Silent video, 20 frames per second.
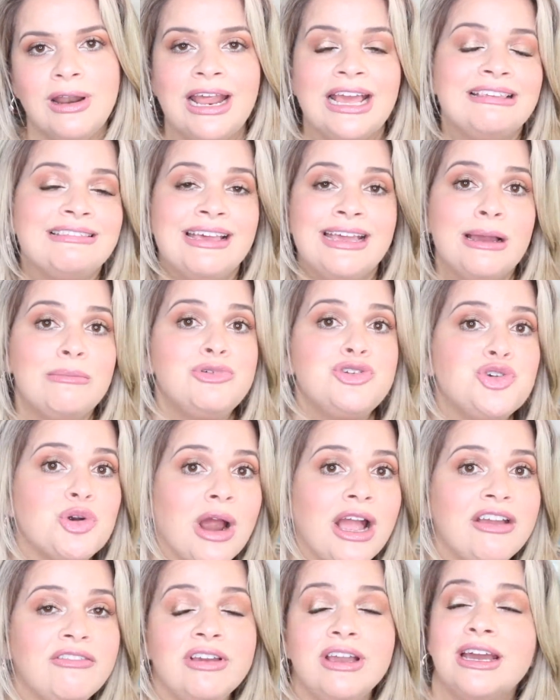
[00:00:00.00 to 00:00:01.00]
Like say I'm
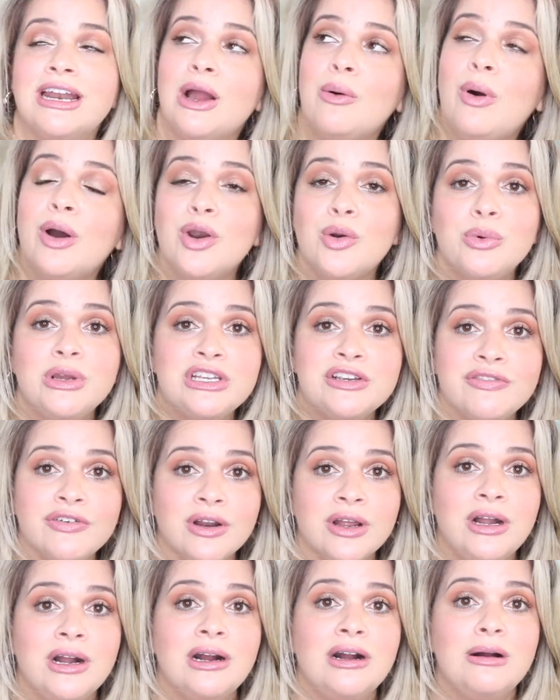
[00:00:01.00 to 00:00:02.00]
driving and I wanna reach
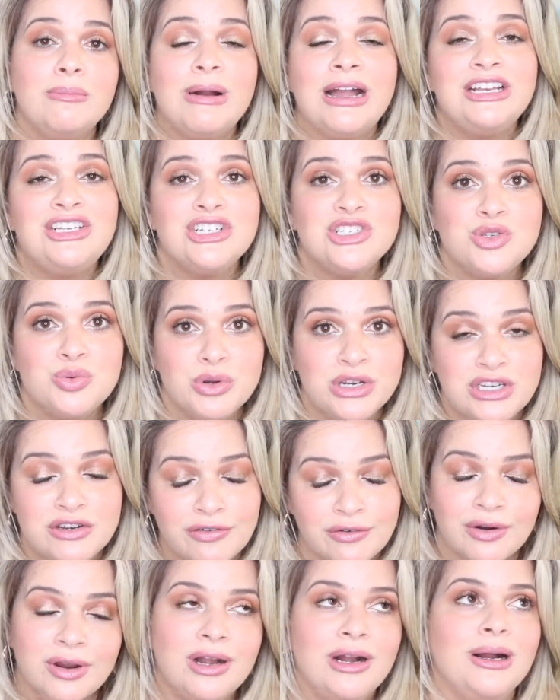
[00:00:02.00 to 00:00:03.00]
for gum, I just reach
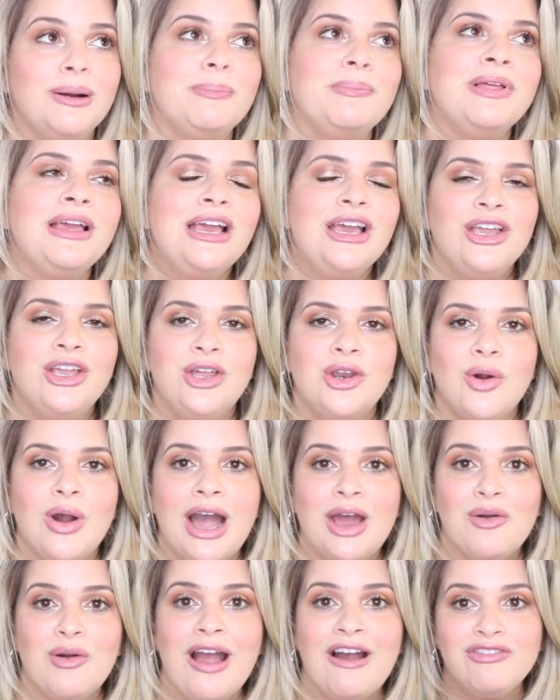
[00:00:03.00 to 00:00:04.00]
for gum. You know,
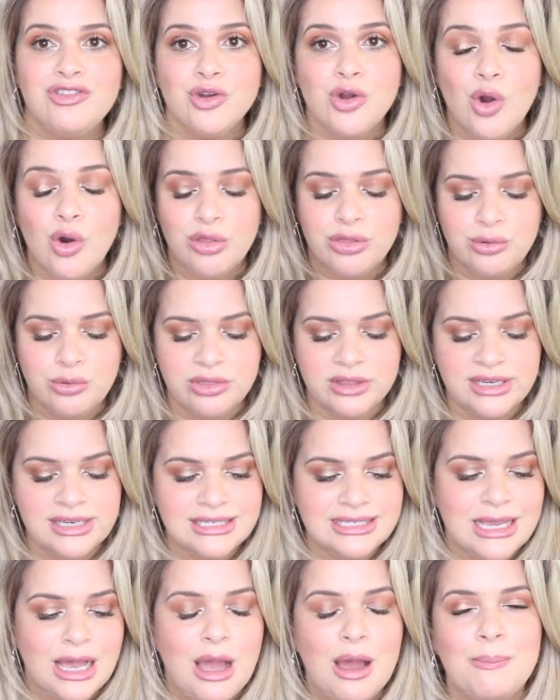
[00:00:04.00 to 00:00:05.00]
I don't have to go through
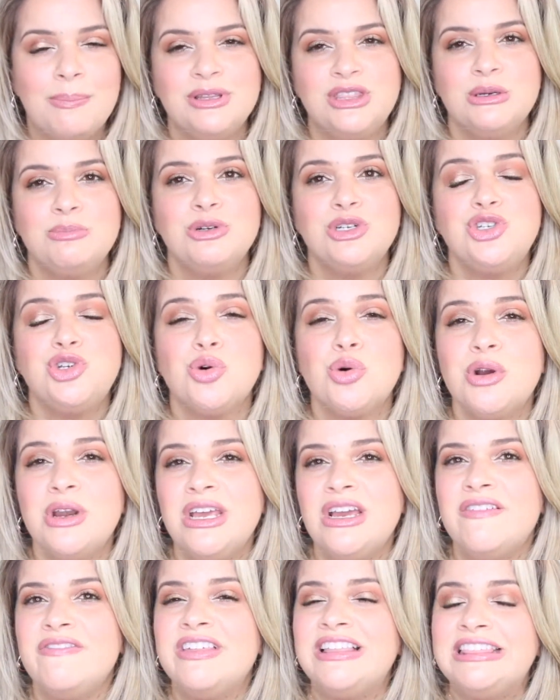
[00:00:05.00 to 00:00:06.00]
this, but the
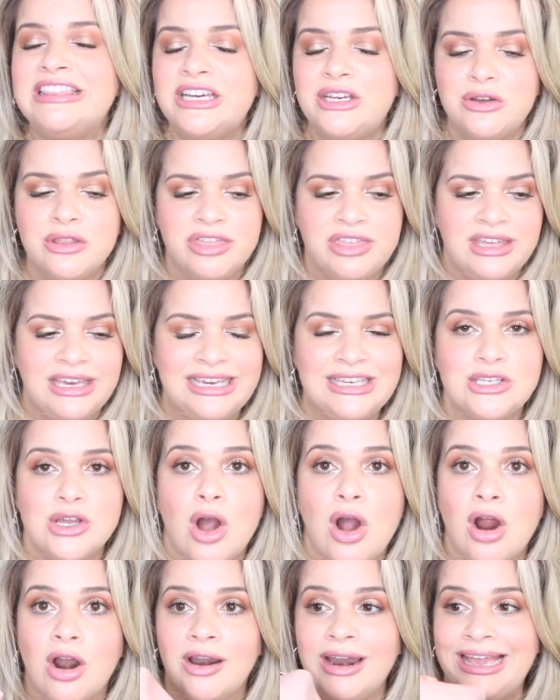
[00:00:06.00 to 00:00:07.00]
majority of the little things
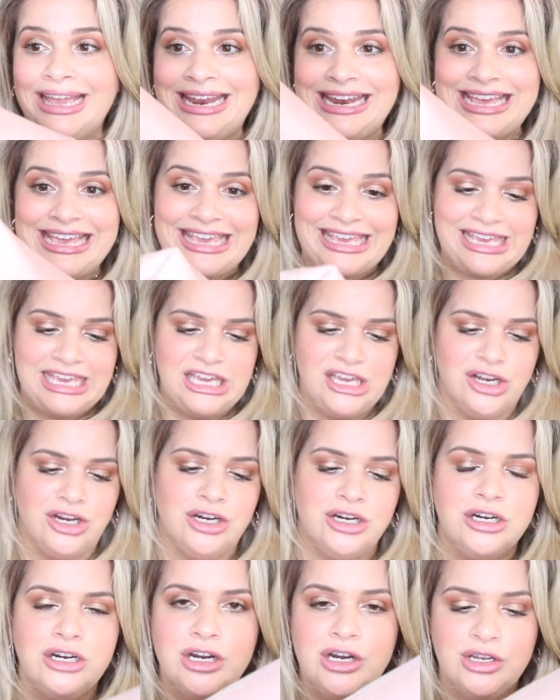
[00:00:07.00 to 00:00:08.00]
are in
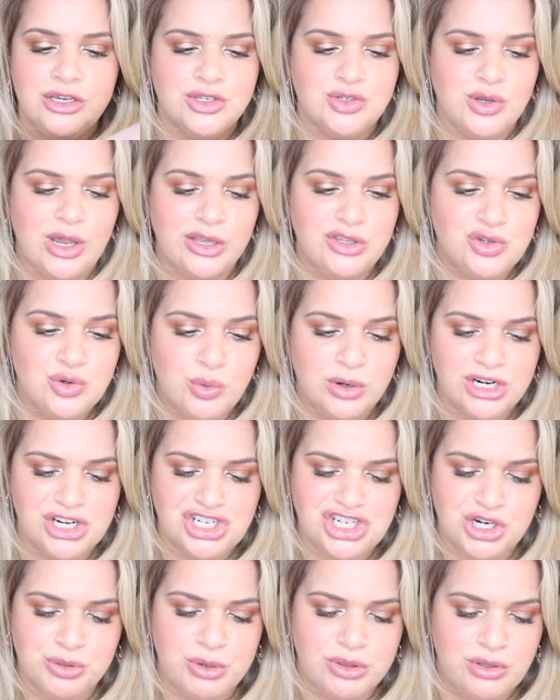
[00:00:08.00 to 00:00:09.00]
here. So I do wanna
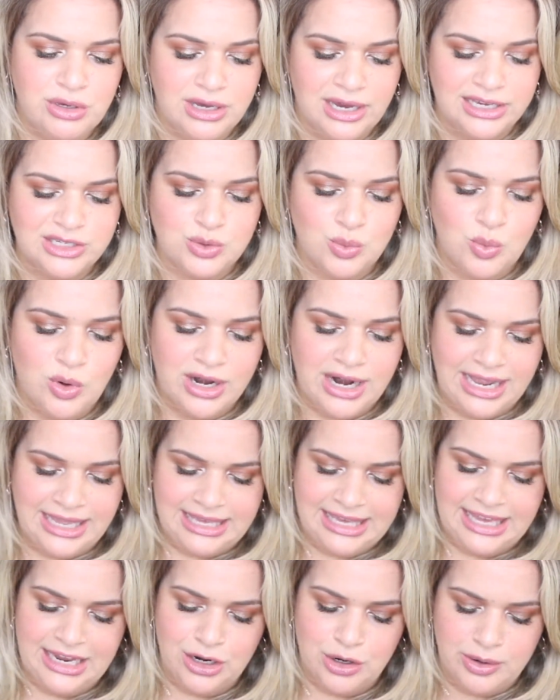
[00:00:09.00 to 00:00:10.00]
share with you guys what I
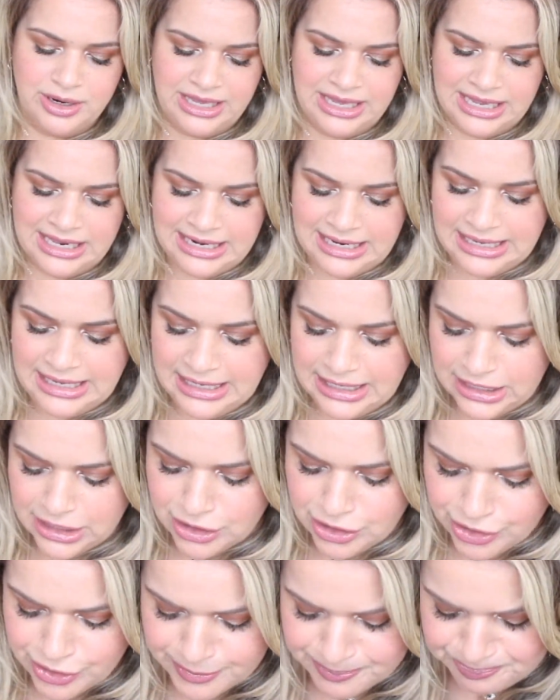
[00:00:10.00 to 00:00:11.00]
carry in
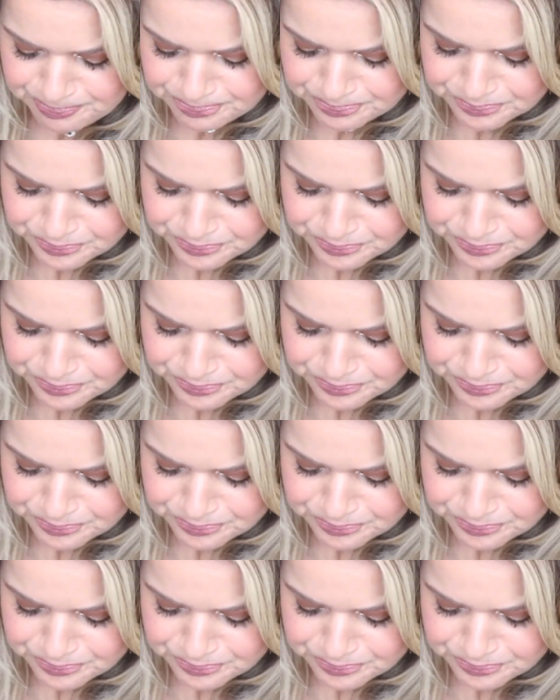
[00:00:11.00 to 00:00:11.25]
here.